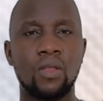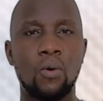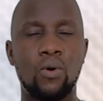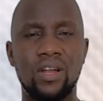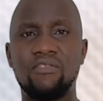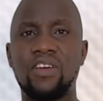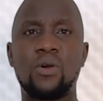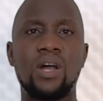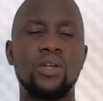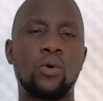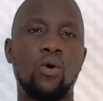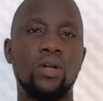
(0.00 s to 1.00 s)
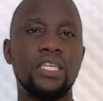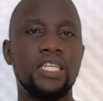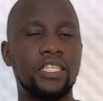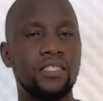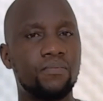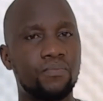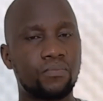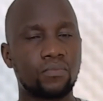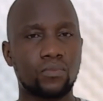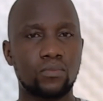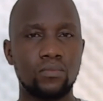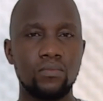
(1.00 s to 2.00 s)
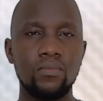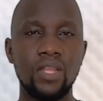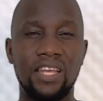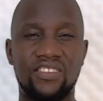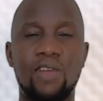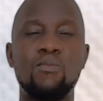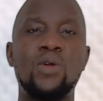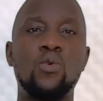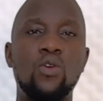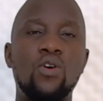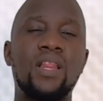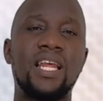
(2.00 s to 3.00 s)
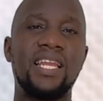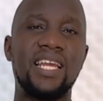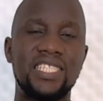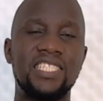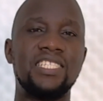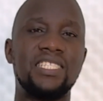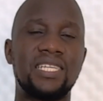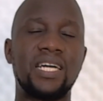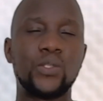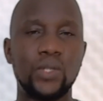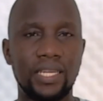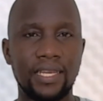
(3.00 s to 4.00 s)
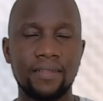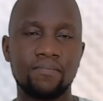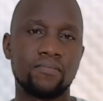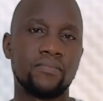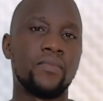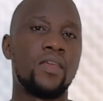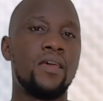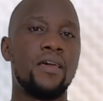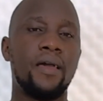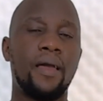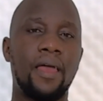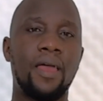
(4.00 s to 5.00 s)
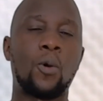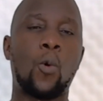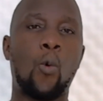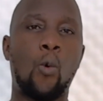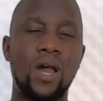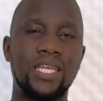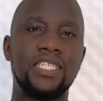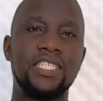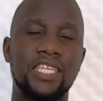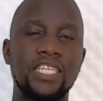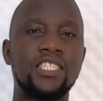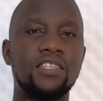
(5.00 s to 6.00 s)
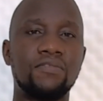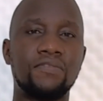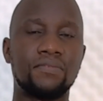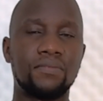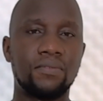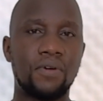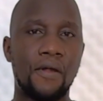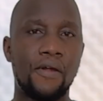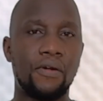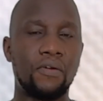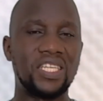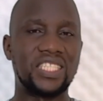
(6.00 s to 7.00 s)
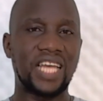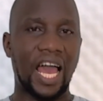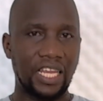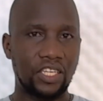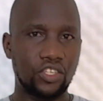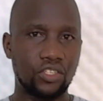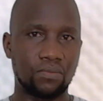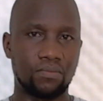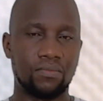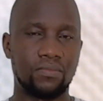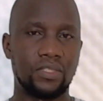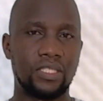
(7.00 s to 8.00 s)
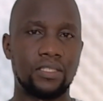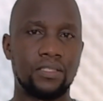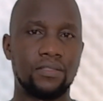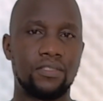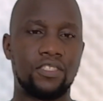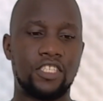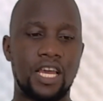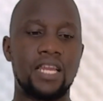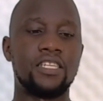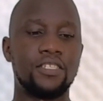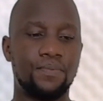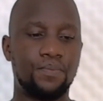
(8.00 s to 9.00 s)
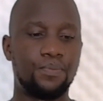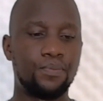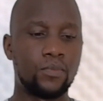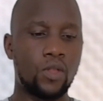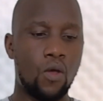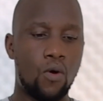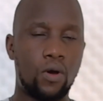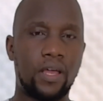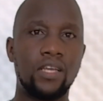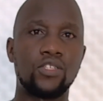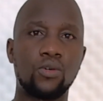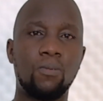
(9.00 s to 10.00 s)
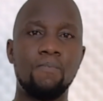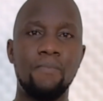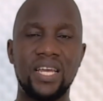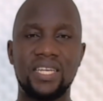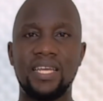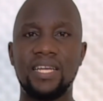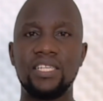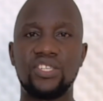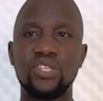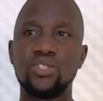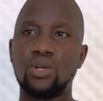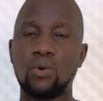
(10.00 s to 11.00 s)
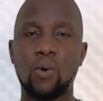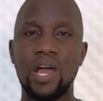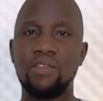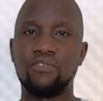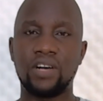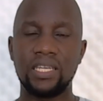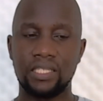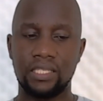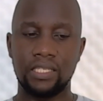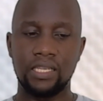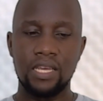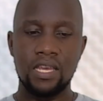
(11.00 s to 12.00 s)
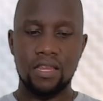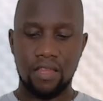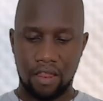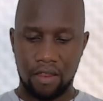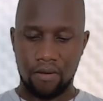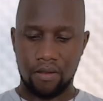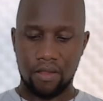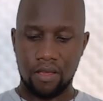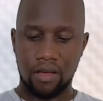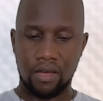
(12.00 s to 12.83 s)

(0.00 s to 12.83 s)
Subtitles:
whatever you can call it, someone will know that that is actually a quantitative research study. Okay, so make that decision quite fast in